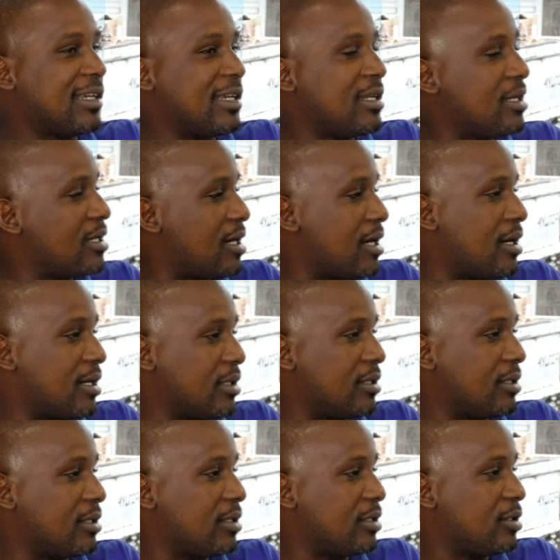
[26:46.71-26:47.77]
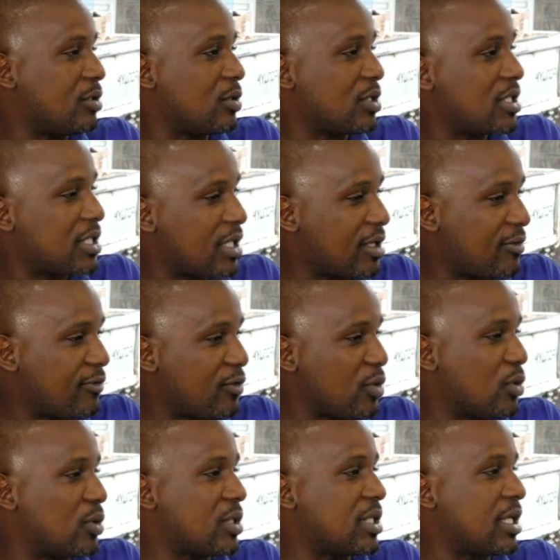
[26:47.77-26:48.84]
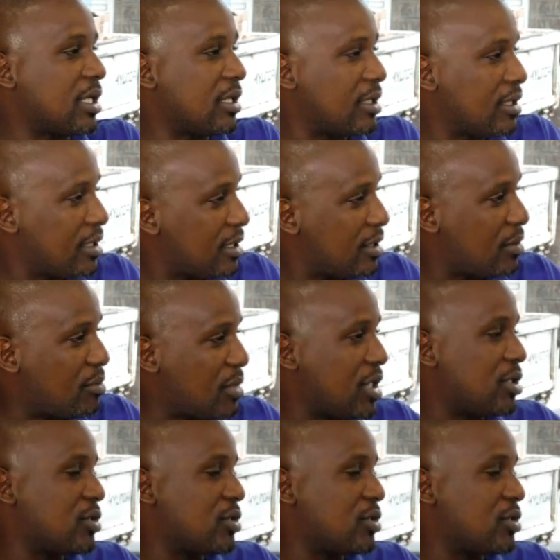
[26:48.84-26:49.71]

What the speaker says: in order to stay afloat and make